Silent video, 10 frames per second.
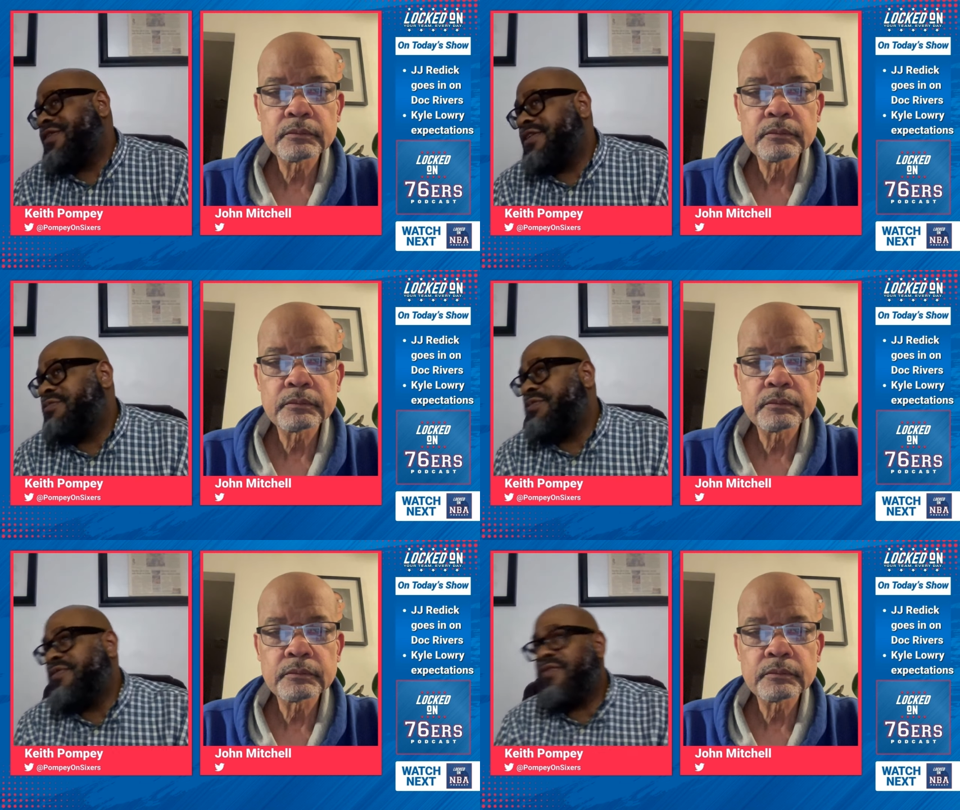Speaker 1: this
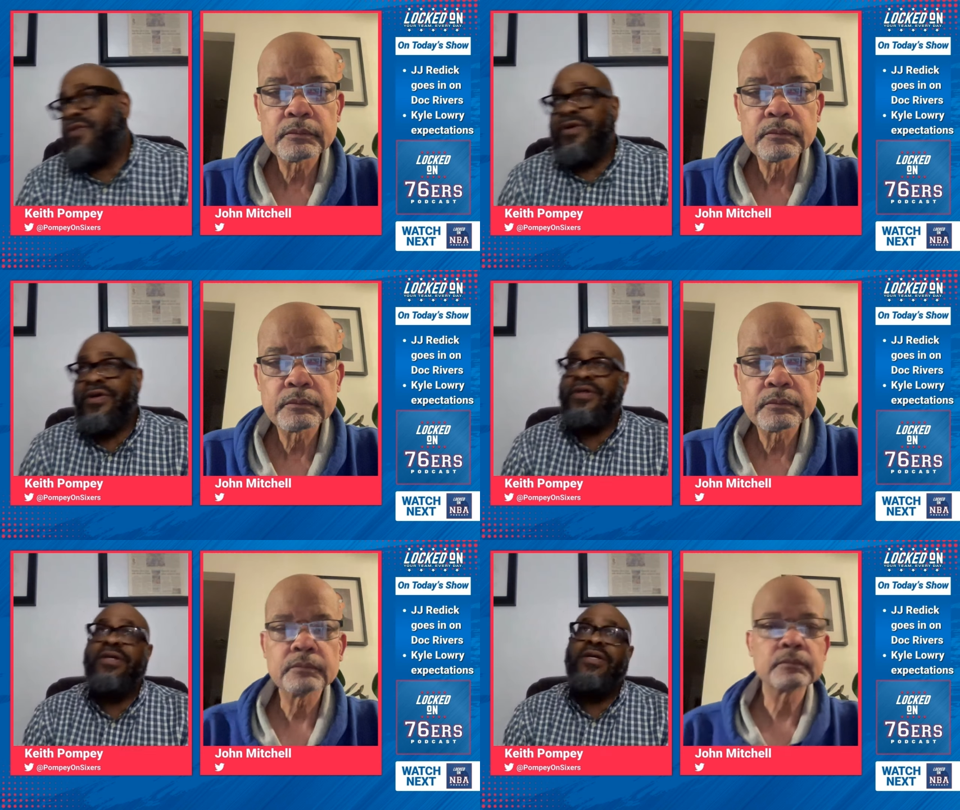before,
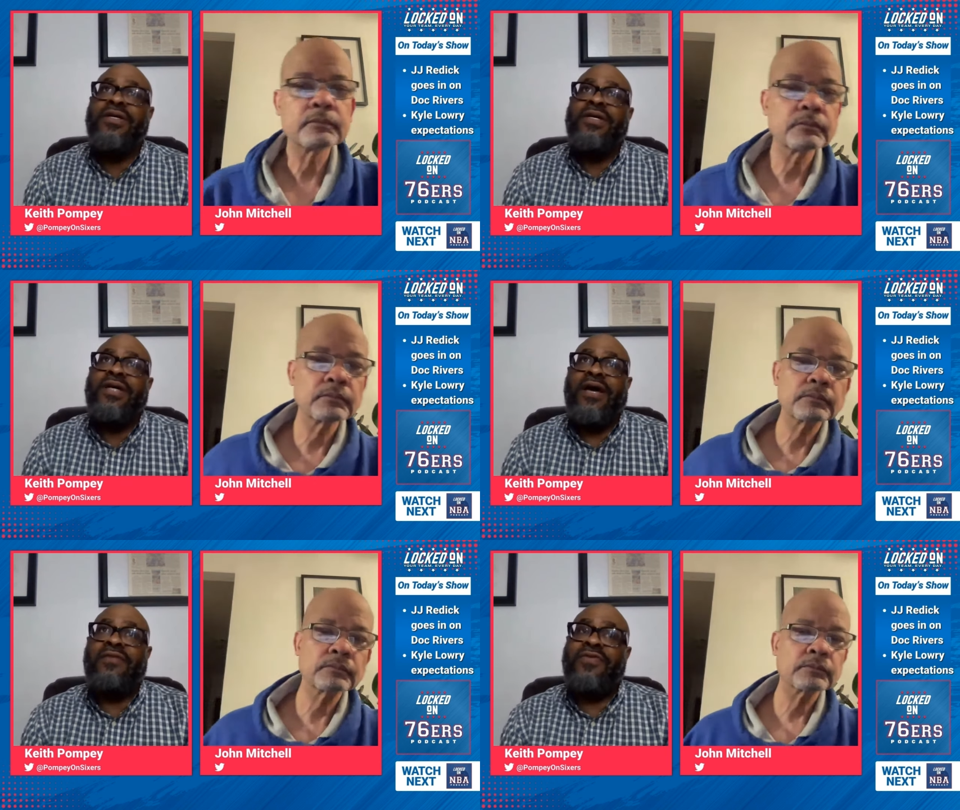
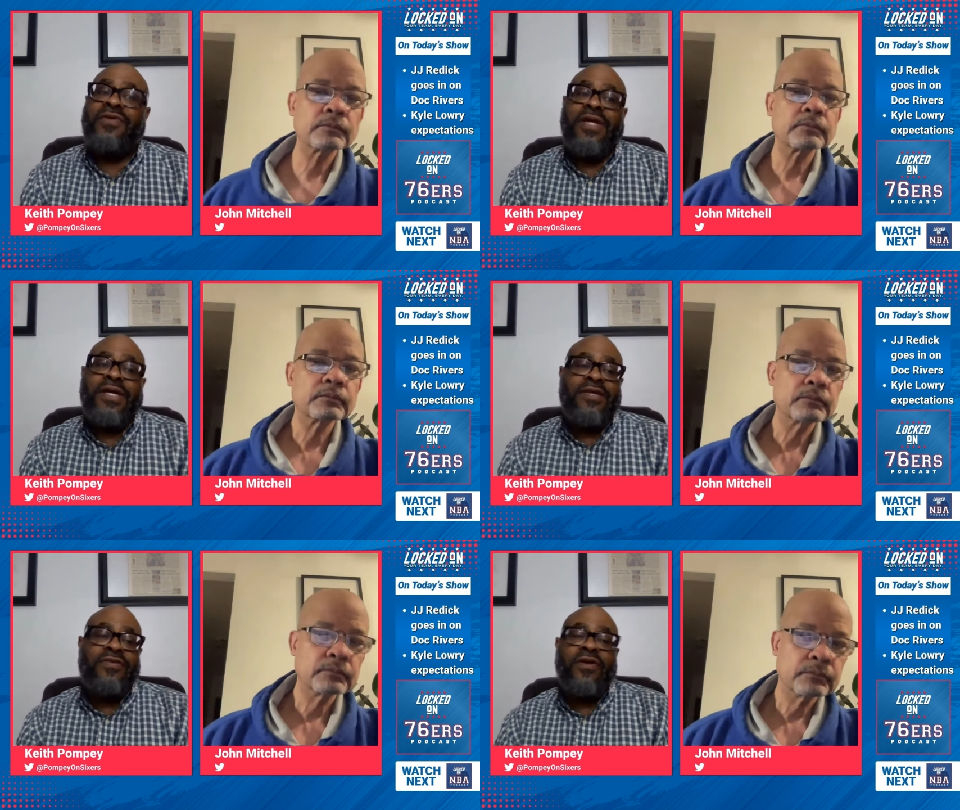I feel like
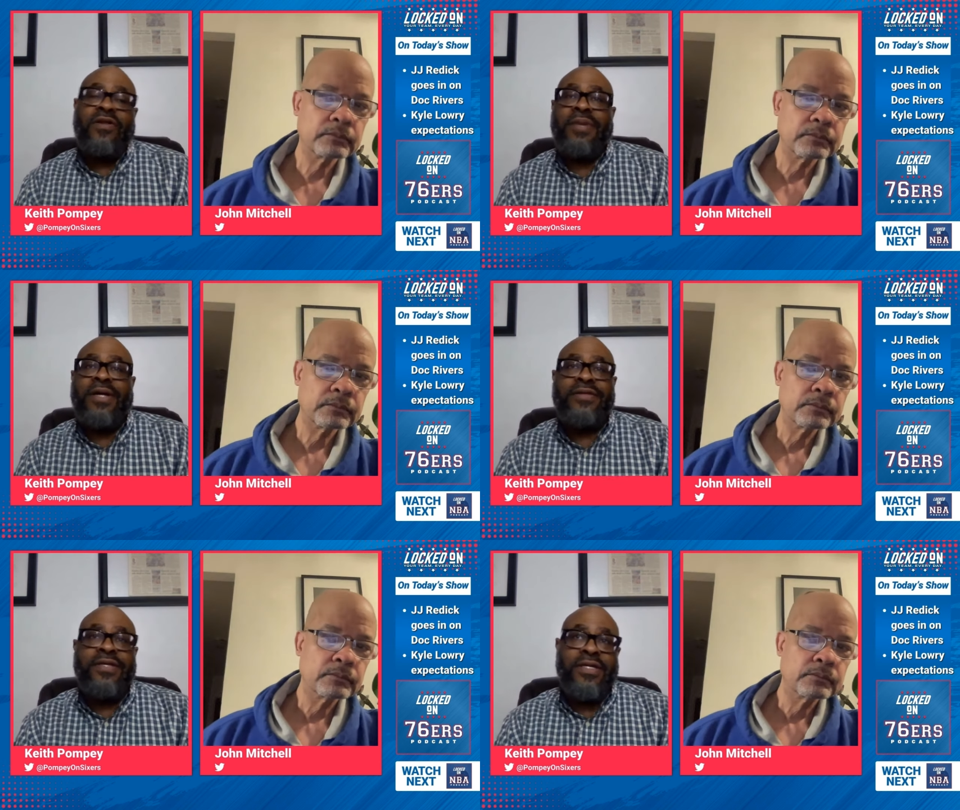it's all about
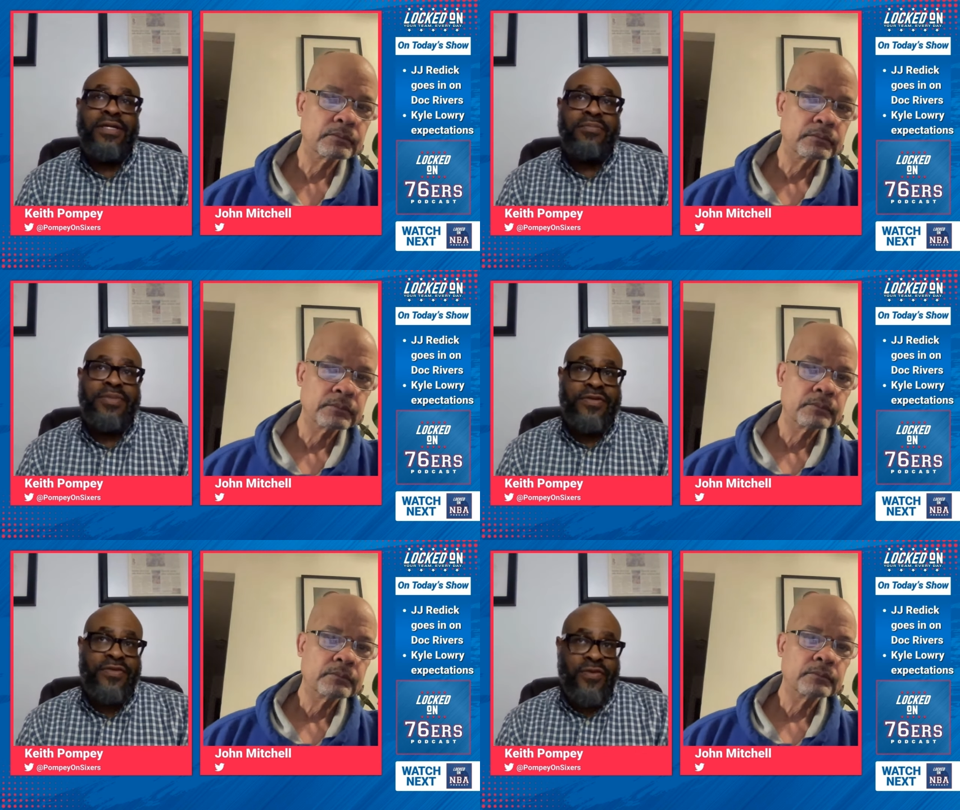the
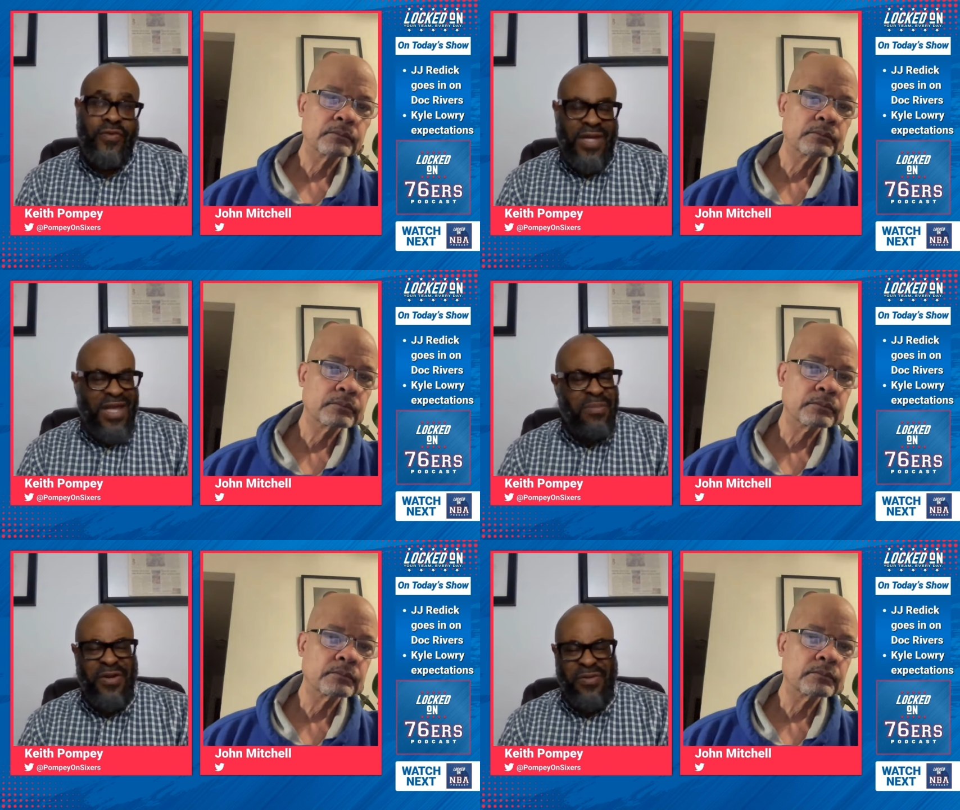Olympics too. Like, I
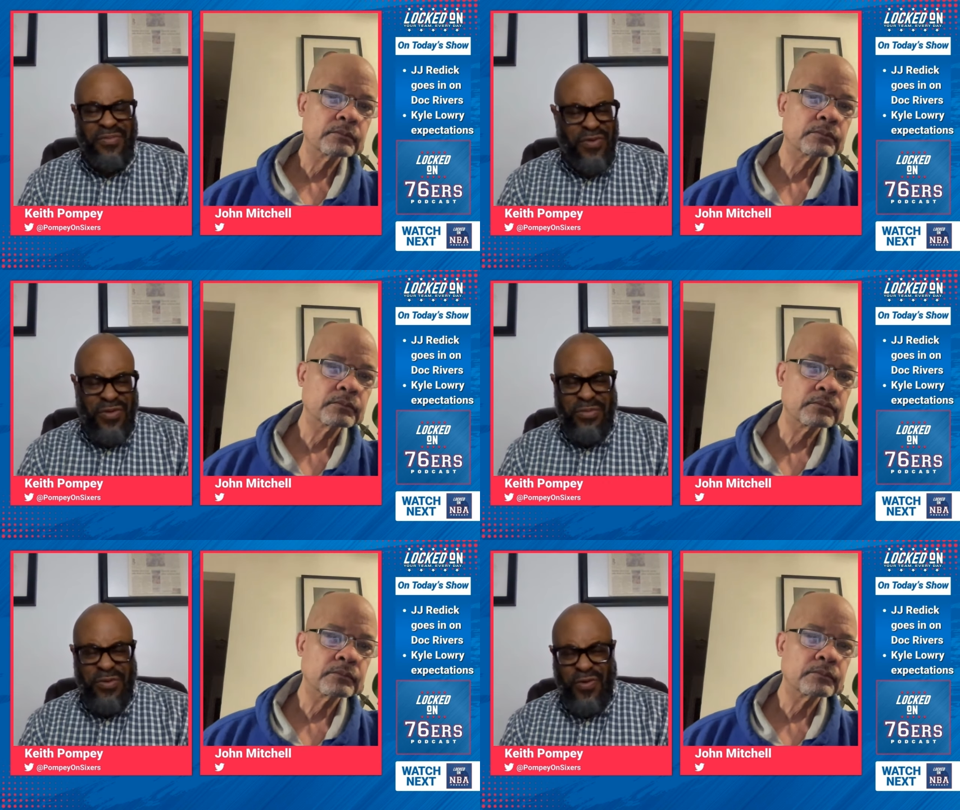mean, don't get
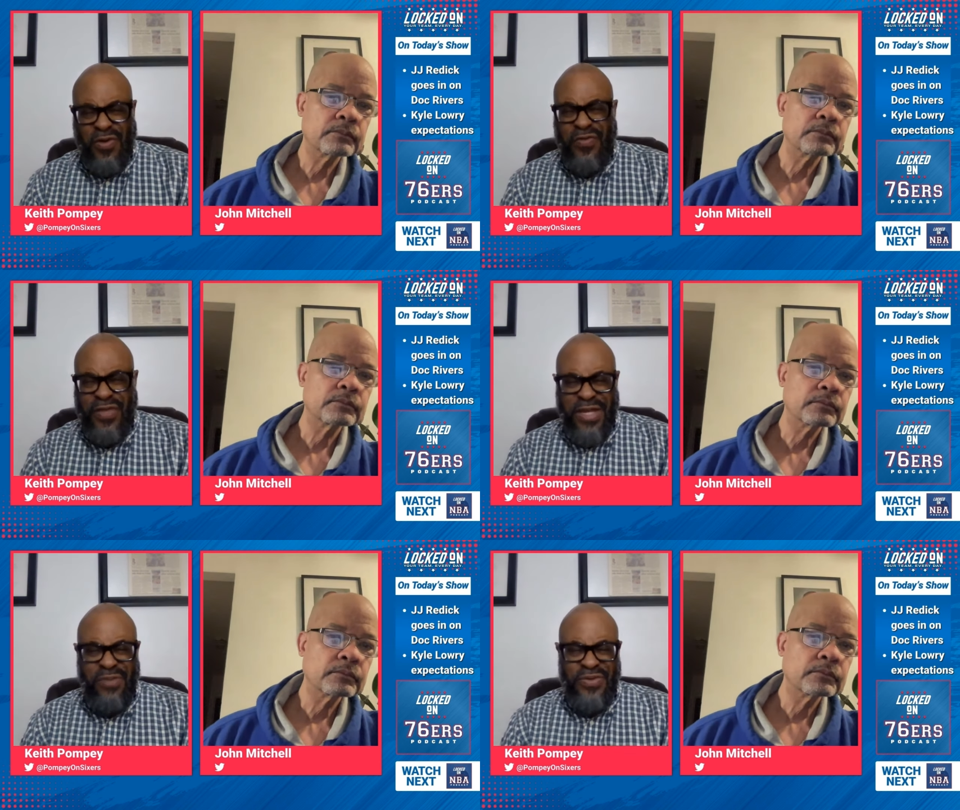me wrong. I think
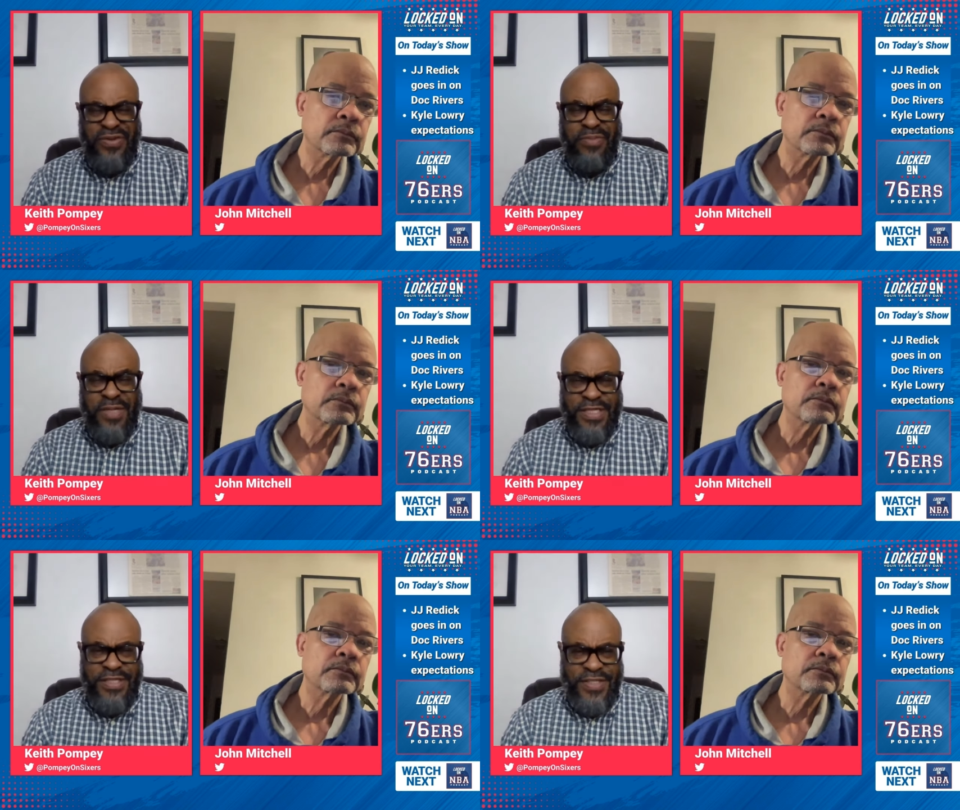he wants to play
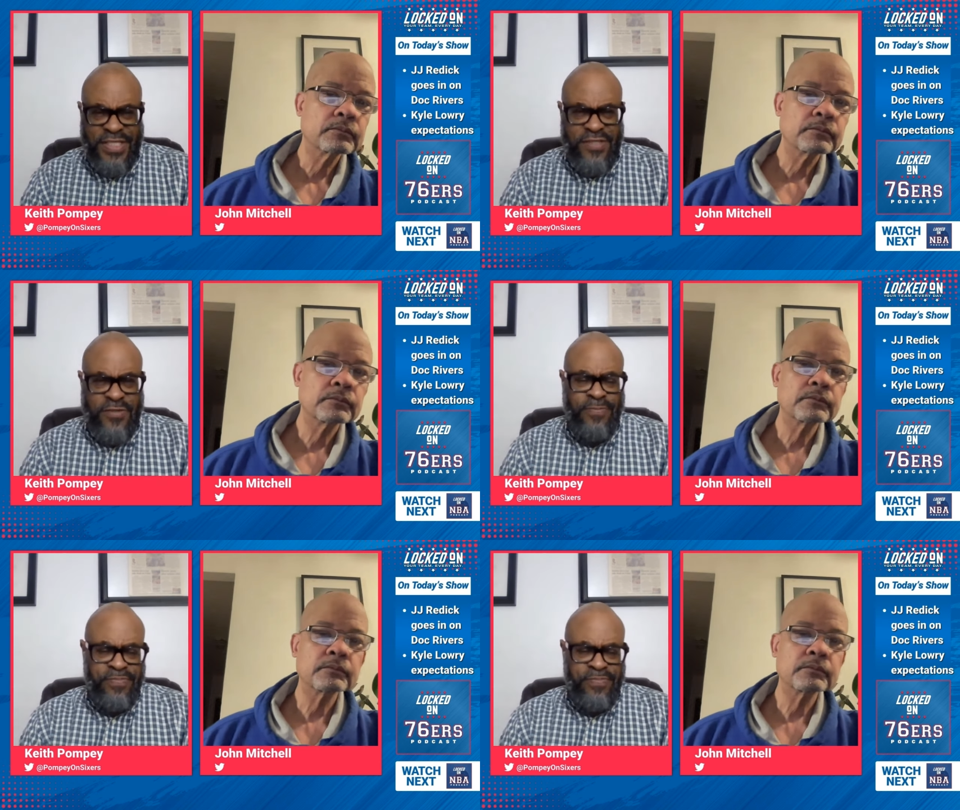this season,